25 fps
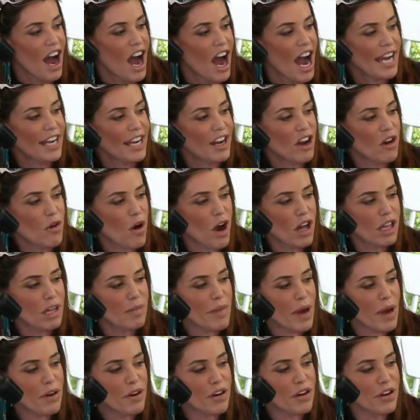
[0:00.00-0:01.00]
I know all
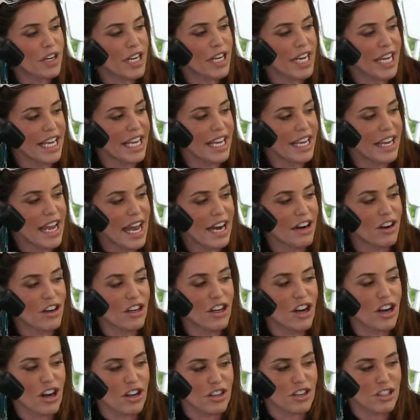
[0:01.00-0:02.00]
about her knee and her
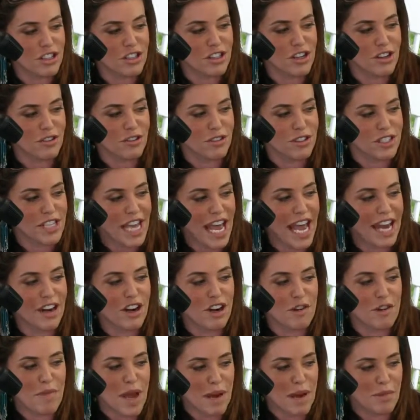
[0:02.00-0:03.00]
gallstones and
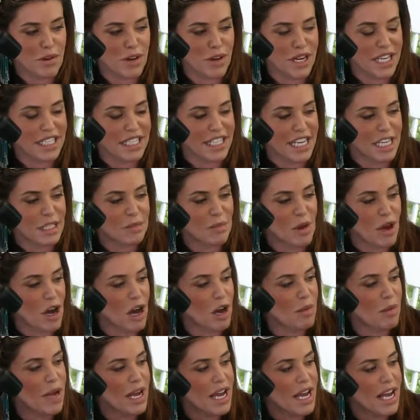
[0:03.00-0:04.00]
her memory, says
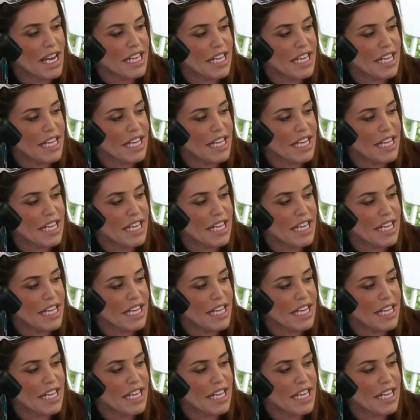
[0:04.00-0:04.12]
Bob.